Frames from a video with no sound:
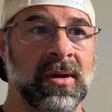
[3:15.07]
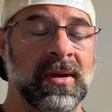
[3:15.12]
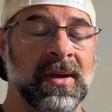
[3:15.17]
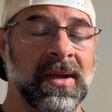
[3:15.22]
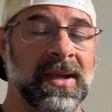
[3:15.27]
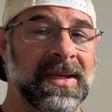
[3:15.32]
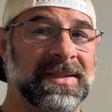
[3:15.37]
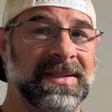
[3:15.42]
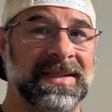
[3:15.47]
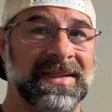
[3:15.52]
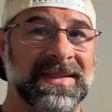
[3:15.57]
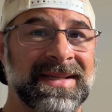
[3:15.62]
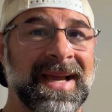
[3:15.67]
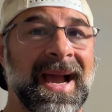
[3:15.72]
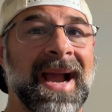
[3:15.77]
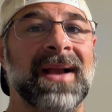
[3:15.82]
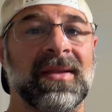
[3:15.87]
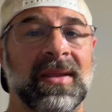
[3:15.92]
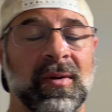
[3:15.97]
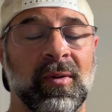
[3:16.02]
is
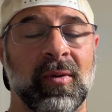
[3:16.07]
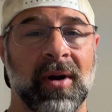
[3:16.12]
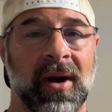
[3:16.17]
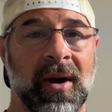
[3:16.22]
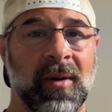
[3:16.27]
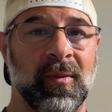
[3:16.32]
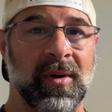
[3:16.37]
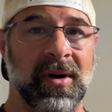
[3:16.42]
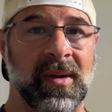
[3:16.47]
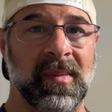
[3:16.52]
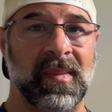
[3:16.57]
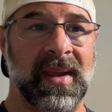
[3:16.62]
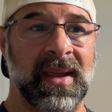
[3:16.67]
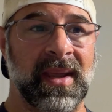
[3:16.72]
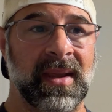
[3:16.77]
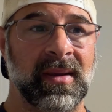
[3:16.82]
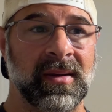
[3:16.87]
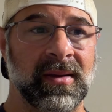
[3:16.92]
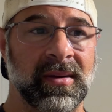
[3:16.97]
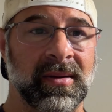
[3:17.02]
exactly where I want to
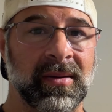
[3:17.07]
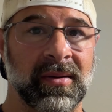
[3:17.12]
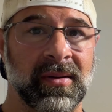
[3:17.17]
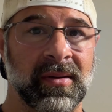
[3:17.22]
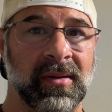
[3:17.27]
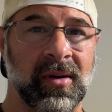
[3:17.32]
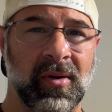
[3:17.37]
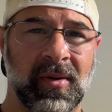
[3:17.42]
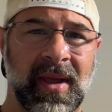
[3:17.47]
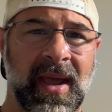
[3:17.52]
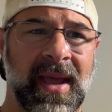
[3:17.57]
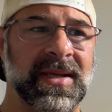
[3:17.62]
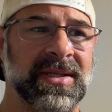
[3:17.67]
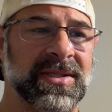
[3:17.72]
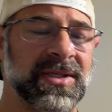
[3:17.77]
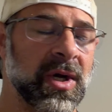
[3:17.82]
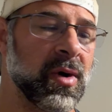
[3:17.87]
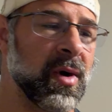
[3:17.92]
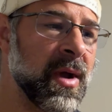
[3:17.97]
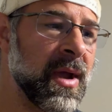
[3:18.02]
be. Okay.
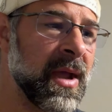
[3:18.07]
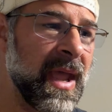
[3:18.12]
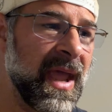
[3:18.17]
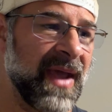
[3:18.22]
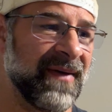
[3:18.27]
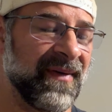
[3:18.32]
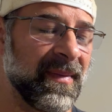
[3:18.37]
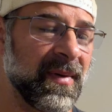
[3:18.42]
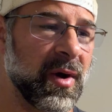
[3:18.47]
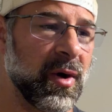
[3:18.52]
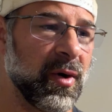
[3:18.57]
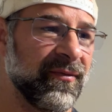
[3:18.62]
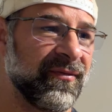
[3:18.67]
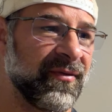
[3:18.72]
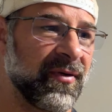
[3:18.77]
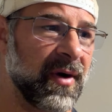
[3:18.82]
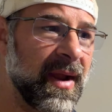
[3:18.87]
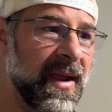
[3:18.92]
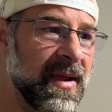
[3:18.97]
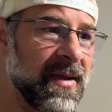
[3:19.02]
So if I'm going
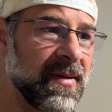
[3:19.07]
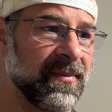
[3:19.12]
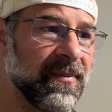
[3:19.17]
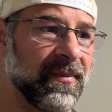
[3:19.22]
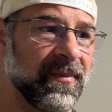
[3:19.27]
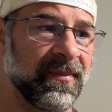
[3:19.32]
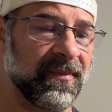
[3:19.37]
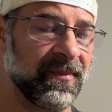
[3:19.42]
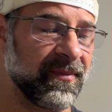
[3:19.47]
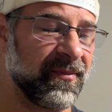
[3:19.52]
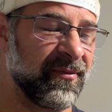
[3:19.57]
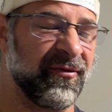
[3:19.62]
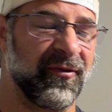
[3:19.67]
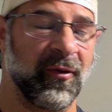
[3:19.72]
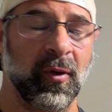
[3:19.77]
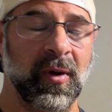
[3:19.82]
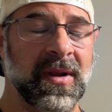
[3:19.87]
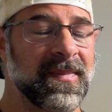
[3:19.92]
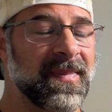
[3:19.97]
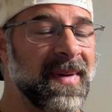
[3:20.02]
for a
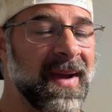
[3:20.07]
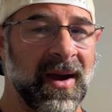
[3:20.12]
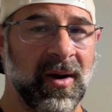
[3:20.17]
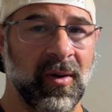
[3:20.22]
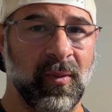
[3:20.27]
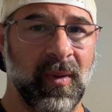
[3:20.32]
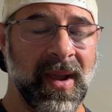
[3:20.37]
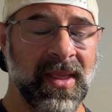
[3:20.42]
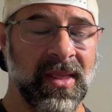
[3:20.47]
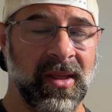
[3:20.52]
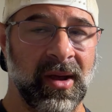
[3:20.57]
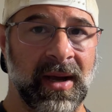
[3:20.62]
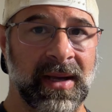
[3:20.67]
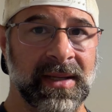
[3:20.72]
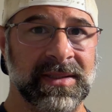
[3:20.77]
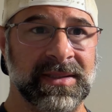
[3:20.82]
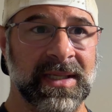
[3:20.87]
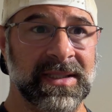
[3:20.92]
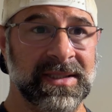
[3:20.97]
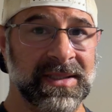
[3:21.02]
40-pound weight
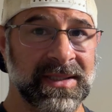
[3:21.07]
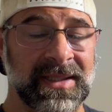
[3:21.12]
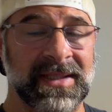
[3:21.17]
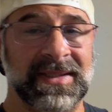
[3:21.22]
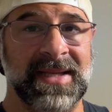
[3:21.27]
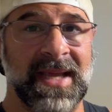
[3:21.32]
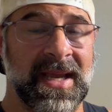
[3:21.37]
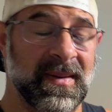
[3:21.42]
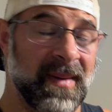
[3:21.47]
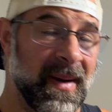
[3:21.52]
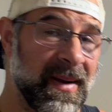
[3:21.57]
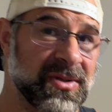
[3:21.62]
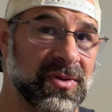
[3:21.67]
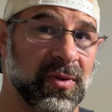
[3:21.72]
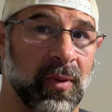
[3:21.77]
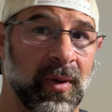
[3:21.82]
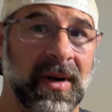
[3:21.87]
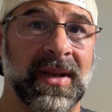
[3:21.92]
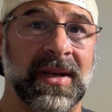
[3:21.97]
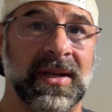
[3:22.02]
loss, it's going to take about
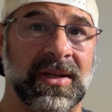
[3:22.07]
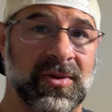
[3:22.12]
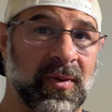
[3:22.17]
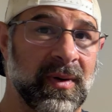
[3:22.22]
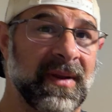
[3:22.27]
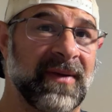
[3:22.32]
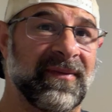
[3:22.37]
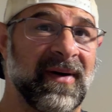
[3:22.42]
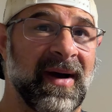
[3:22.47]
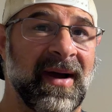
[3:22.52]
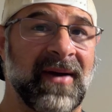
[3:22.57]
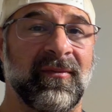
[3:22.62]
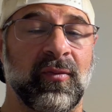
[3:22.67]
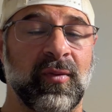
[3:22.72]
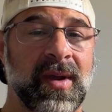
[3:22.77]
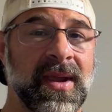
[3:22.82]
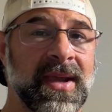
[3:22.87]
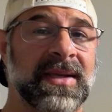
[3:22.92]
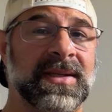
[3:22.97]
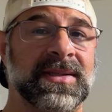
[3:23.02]
20 to 25
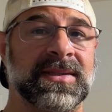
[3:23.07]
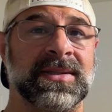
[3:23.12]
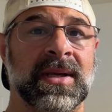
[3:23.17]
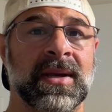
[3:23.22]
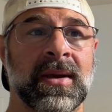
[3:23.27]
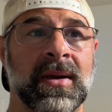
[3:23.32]
weeks,